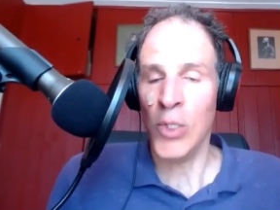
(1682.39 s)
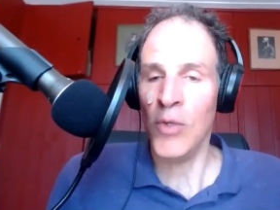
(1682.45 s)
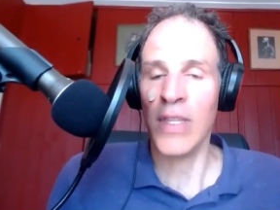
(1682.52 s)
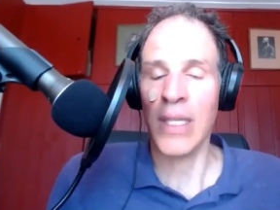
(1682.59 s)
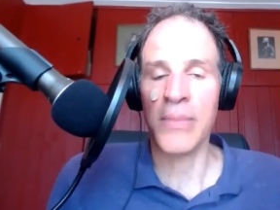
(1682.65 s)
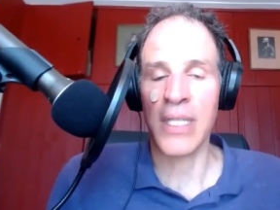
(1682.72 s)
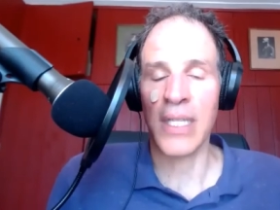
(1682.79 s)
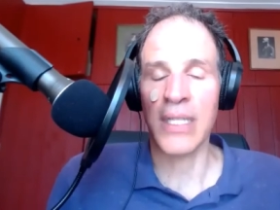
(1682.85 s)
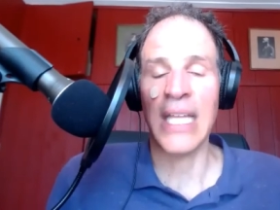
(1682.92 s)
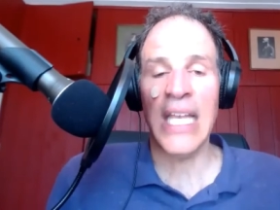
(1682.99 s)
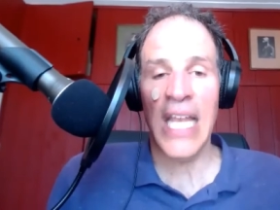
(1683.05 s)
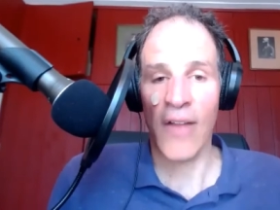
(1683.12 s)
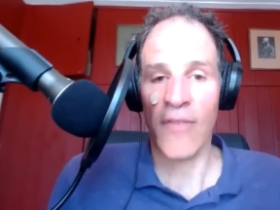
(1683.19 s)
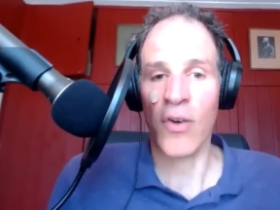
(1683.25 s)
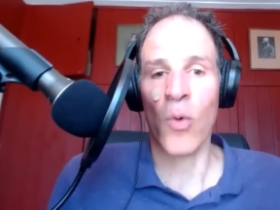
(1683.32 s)
of them said they
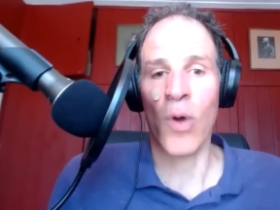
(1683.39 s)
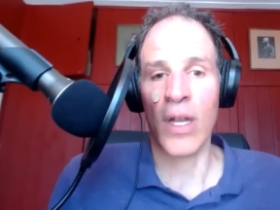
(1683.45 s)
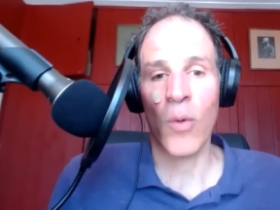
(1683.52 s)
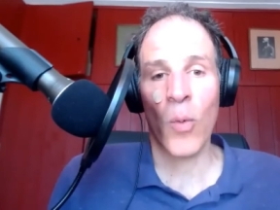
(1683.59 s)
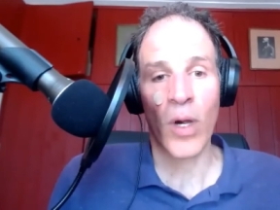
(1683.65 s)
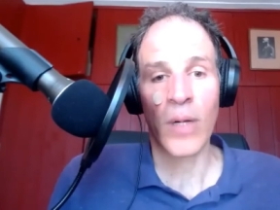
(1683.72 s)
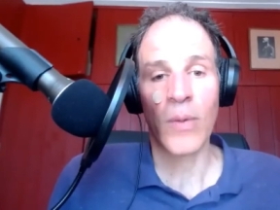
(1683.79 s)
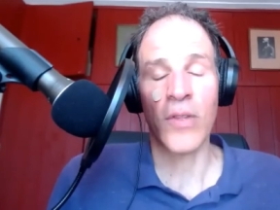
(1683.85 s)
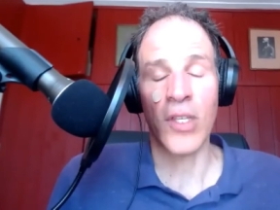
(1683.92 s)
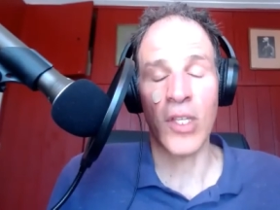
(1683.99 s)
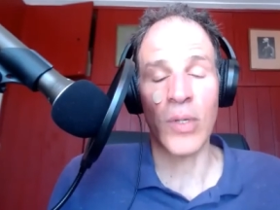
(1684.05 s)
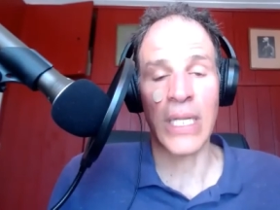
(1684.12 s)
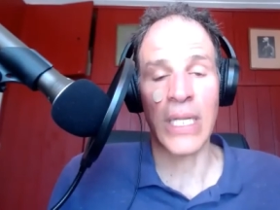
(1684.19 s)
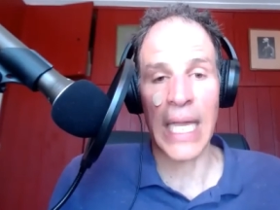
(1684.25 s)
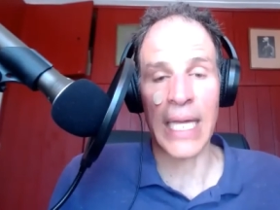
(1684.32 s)
never want to work with
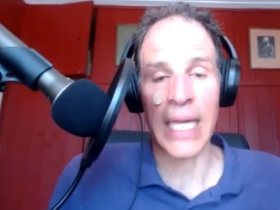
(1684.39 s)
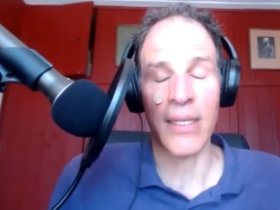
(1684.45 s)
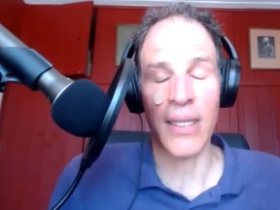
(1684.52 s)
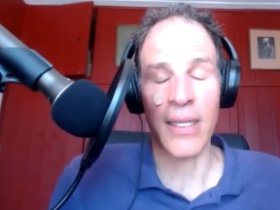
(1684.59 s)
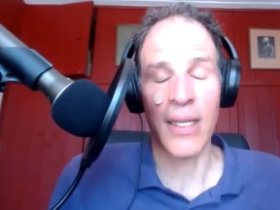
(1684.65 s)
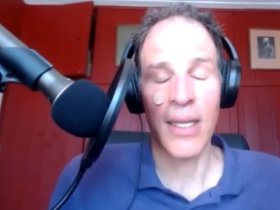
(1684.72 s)
you again